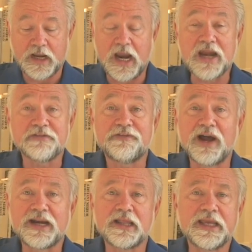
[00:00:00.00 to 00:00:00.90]
And
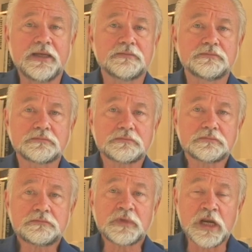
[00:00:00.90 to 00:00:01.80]
finally,
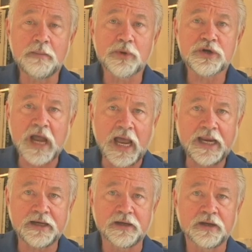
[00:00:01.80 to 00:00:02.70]
number 9,